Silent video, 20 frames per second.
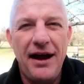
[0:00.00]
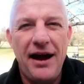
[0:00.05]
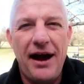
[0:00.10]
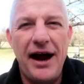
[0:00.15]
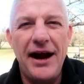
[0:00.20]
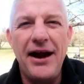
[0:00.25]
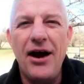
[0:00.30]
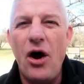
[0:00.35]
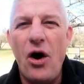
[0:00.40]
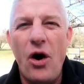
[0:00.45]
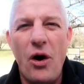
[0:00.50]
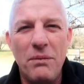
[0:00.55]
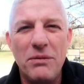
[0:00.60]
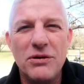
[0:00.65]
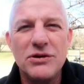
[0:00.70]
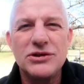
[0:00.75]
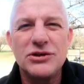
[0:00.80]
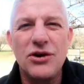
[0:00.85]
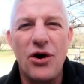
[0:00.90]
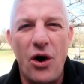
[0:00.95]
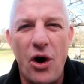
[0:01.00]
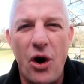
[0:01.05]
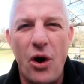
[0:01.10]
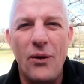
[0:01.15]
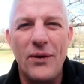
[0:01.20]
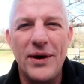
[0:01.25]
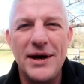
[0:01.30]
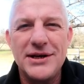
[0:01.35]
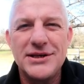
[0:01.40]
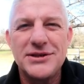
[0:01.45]
I almost
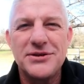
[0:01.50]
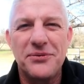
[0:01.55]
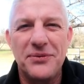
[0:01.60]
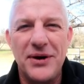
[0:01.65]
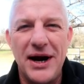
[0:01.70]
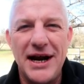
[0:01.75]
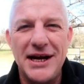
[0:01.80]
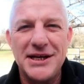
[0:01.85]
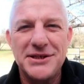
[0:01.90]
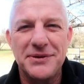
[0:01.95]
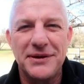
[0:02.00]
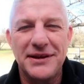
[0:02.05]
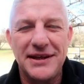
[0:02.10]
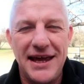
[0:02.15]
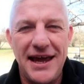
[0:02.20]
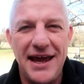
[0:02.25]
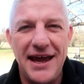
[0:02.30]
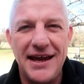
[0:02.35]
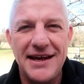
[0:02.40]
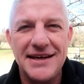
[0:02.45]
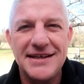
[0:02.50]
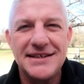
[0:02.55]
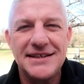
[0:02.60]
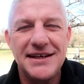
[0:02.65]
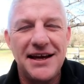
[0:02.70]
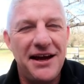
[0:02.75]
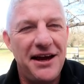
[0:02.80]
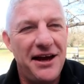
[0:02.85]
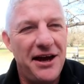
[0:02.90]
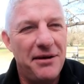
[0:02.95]
always raise with
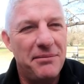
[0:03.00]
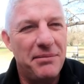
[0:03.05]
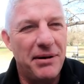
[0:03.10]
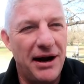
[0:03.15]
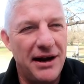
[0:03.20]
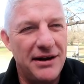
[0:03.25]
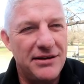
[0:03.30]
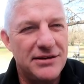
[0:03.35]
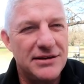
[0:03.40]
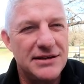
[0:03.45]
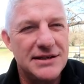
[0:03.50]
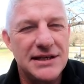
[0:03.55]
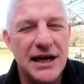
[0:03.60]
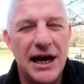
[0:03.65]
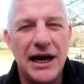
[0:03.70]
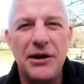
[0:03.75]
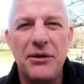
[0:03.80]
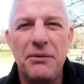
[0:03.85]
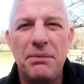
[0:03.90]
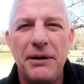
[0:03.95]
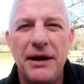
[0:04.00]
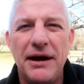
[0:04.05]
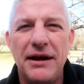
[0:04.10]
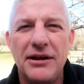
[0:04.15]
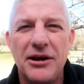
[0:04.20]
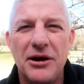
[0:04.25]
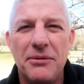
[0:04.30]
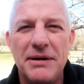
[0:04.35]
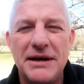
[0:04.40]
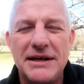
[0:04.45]
kings, but I decided I would play
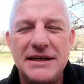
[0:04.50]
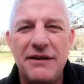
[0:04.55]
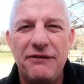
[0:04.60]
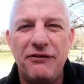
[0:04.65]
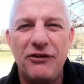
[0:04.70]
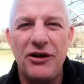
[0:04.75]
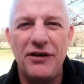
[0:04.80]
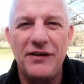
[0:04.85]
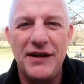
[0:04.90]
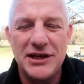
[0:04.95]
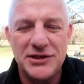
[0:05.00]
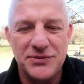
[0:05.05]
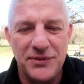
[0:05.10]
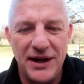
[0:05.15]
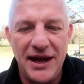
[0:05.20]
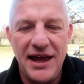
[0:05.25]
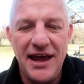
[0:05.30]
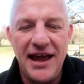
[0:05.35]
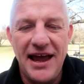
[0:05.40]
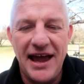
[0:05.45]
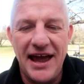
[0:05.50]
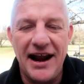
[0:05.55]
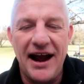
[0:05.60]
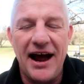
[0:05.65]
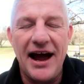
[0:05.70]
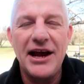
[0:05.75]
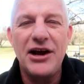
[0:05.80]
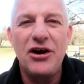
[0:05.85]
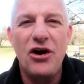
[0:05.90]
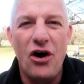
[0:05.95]
a little bit different on this one, and
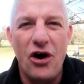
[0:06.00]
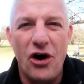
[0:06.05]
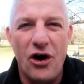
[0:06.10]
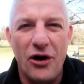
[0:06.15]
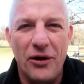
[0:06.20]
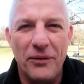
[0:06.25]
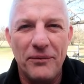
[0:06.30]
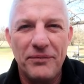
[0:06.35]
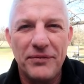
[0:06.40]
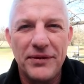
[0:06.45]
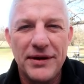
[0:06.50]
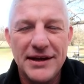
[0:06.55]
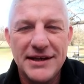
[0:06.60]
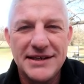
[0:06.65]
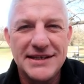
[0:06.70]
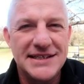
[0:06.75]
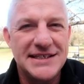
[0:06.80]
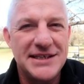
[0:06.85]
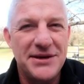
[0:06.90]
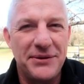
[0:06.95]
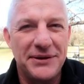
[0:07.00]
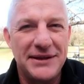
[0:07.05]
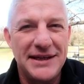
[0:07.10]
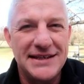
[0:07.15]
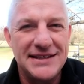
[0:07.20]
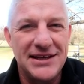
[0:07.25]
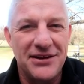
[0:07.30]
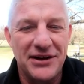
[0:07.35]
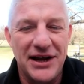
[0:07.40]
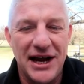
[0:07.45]
I call to see what
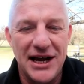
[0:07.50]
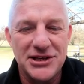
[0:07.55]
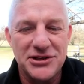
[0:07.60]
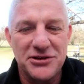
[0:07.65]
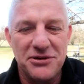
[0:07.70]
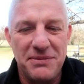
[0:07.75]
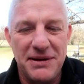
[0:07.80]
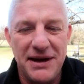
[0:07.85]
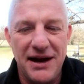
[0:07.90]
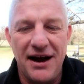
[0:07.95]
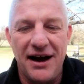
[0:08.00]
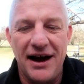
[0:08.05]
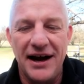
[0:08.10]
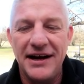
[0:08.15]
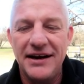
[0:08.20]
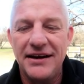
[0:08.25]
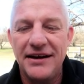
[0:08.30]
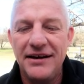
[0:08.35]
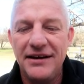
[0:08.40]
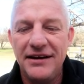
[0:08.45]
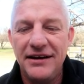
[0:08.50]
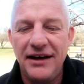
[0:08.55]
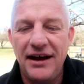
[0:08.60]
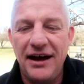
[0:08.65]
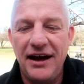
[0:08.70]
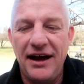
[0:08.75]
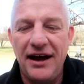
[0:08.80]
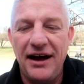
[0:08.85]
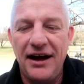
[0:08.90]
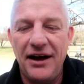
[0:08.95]
these other guys will do behind.
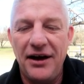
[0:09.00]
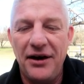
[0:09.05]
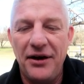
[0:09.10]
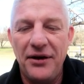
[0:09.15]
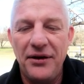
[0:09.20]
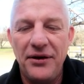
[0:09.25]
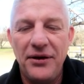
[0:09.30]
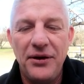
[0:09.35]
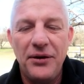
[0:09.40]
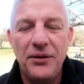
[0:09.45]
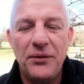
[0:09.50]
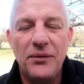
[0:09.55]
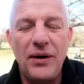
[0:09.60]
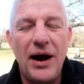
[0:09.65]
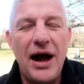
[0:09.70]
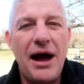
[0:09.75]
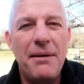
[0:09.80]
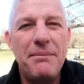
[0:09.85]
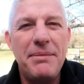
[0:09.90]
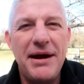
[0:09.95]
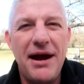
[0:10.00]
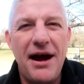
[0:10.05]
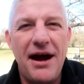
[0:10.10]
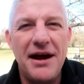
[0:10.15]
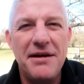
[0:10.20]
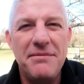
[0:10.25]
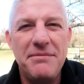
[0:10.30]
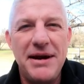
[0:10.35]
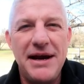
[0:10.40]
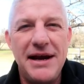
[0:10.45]
Uh, Rob
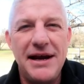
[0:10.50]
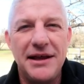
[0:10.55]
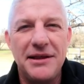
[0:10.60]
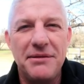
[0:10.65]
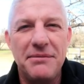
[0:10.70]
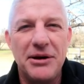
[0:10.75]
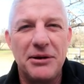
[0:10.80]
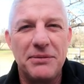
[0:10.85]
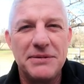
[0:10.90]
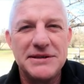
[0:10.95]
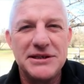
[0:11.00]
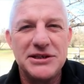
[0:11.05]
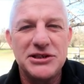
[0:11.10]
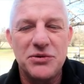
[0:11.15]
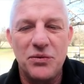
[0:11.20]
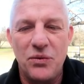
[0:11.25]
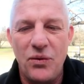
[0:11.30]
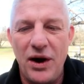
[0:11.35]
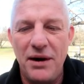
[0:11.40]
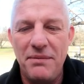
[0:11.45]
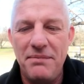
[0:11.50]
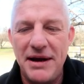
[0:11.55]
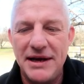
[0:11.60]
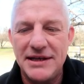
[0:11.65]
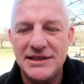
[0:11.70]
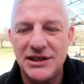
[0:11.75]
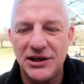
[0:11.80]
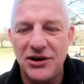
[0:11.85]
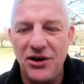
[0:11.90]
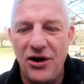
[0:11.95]
behind me in the middle position one
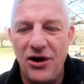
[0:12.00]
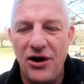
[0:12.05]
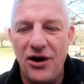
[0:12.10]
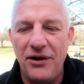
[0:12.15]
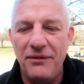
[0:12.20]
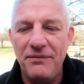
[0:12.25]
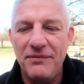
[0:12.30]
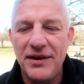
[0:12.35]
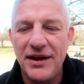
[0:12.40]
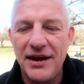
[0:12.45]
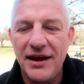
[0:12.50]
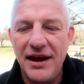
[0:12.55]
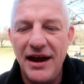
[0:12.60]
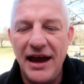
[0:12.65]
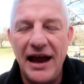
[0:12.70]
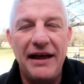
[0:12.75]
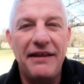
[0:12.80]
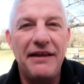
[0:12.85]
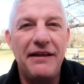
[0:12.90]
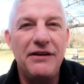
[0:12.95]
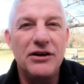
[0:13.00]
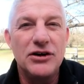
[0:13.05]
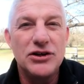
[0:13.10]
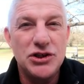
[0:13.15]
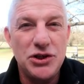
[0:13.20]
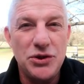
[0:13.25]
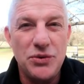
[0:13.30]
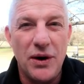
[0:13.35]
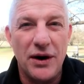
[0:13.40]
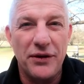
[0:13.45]
makes the call. And then there's
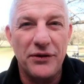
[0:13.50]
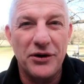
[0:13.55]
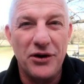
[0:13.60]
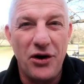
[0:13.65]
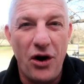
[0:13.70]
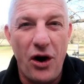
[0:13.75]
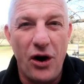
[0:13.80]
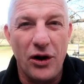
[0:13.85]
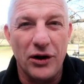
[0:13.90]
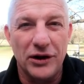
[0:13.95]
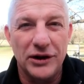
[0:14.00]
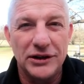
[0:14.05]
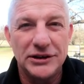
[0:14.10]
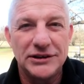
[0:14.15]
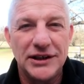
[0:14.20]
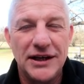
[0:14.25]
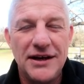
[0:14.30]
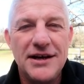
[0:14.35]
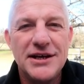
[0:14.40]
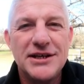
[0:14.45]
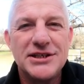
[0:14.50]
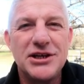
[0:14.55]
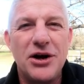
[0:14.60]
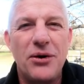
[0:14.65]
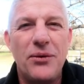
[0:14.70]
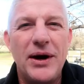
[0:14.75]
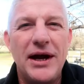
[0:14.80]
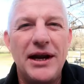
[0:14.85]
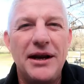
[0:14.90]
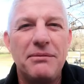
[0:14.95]
two other callers.
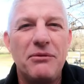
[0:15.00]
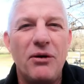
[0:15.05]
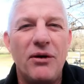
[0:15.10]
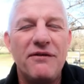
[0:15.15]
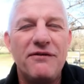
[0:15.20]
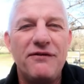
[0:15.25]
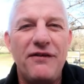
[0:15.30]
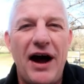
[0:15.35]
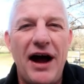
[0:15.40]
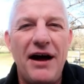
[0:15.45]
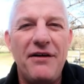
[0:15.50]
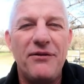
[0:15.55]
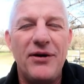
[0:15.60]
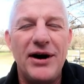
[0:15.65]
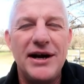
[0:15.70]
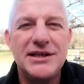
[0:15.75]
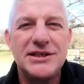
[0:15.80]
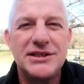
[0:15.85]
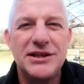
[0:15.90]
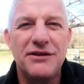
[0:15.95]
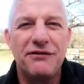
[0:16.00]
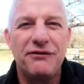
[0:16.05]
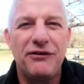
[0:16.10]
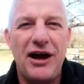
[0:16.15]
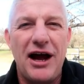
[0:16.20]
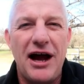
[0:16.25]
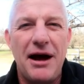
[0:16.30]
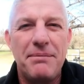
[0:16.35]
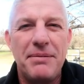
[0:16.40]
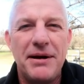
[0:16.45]
So we end up going five ways to the
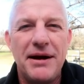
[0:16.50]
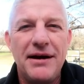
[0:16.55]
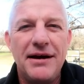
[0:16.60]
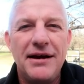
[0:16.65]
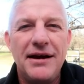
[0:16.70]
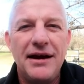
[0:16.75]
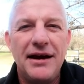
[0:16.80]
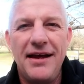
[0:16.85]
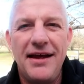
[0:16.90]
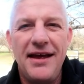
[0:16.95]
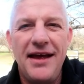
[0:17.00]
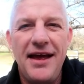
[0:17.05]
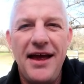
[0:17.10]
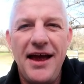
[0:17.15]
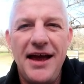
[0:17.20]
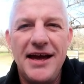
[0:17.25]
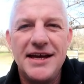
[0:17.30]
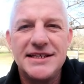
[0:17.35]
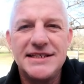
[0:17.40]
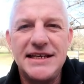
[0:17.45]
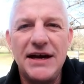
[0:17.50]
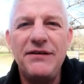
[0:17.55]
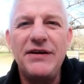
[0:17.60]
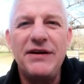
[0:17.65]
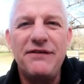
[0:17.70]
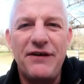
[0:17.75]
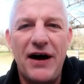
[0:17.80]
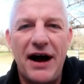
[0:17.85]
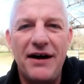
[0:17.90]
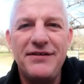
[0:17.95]
flop,
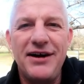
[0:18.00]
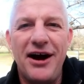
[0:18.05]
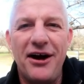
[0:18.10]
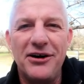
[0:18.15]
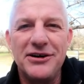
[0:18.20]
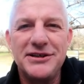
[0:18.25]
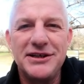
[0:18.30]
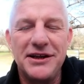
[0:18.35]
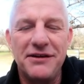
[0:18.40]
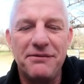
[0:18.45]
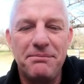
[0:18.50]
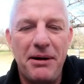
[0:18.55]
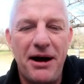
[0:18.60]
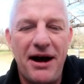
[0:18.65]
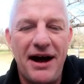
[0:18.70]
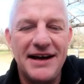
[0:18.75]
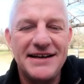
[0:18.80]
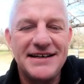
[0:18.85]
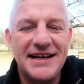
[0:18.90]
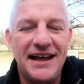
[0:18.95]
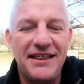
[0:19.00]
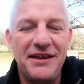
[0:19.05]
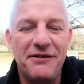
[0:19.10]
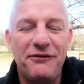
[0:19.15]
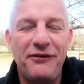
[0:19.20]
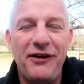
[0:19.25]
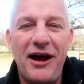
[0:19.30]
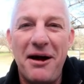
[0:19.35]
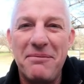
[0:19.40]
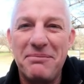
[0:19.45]
seventy-five dollars in the pot, and the
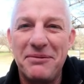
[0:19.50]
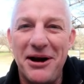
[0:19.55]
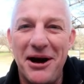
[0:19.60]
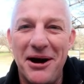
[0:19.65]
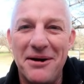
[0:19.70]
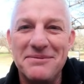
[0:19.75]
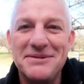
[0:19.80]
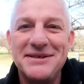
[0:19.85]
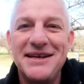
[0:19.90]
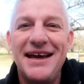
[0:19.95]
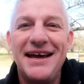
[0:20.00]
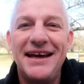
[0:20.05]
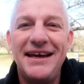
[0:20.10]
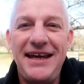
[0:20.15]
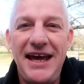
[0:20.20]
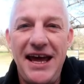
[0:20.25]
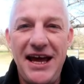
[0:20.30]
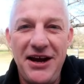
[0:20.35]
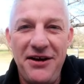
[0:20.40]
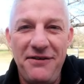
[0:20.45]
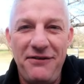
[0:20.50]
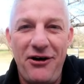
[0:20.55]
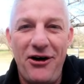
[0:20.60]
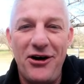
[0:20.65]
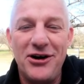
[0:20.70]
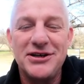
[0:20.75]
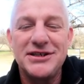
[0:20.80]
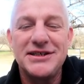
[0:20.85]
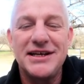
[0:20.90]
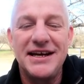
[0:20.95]
flop comes king of
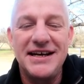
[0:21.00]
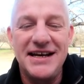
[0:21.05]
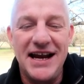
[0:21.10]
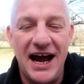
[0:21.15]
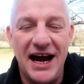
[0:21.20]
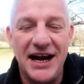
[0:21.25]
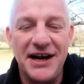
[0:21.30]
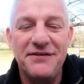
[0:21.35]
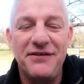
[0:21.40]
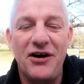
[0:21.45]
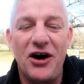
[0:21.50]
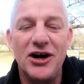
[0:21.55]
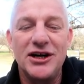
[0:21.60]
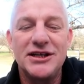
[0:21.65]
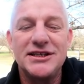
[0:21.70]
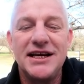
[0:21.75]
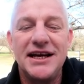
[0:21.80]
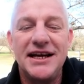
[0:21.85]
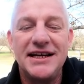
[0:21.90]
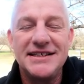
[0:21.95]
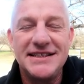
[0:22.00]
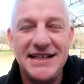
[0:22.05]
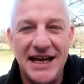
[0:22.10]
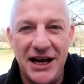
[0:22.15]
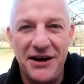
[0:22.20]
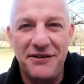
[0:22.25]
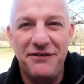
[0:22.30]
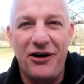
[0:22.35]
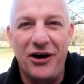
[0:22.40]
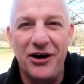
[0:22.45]
hearts, nine of hearts,
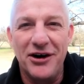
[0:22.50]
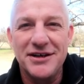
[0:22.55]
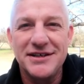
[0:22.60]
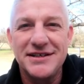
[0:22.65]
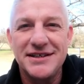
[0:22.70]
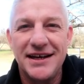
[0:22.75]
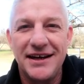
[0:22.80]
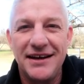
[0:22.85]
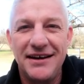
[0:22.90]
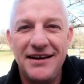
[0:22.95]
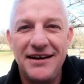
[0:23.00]
ten of hearts.